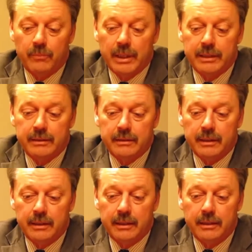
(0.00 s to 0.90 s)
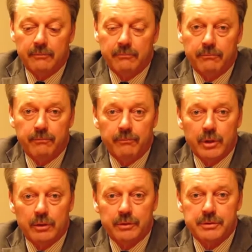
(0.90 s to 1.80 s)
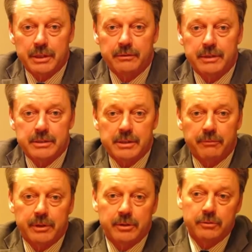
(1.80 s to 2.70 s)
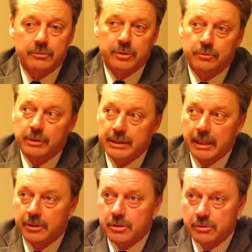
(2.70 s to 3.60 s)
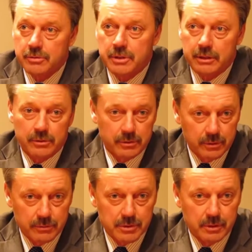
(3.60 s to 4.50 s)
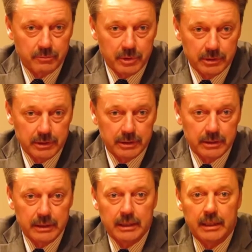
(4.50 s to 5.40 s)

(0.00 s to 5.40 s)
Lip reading: But there's other things that we can do too. The textures that you use in the building,